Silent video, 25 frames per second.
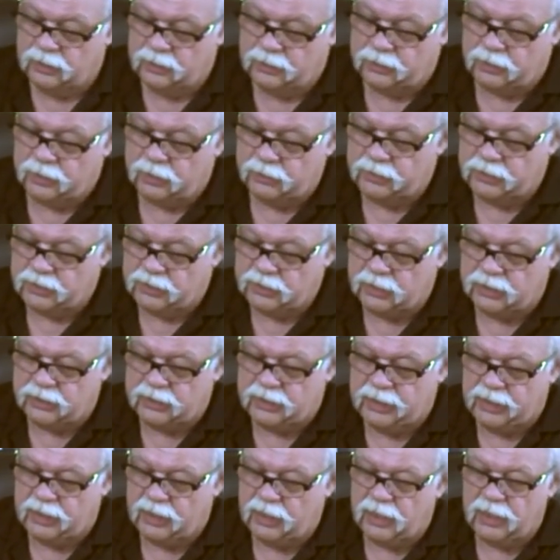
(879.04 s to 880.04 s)
So I'm just going to
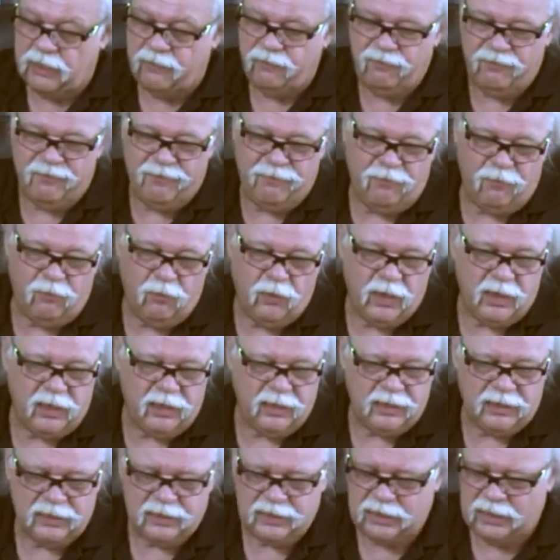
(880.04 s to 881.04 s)
take off one of
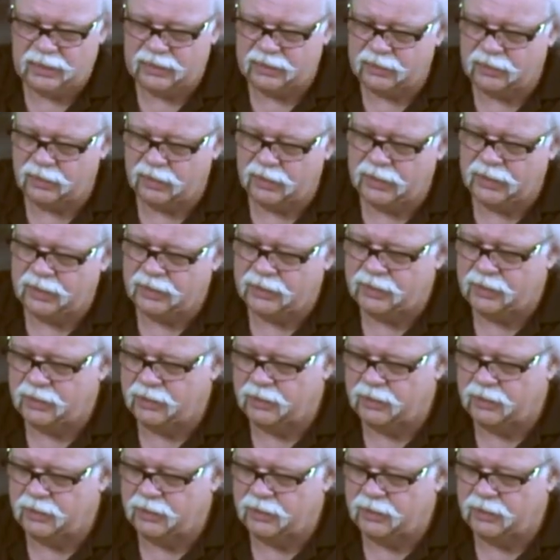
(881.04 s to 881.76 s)
these sets of legs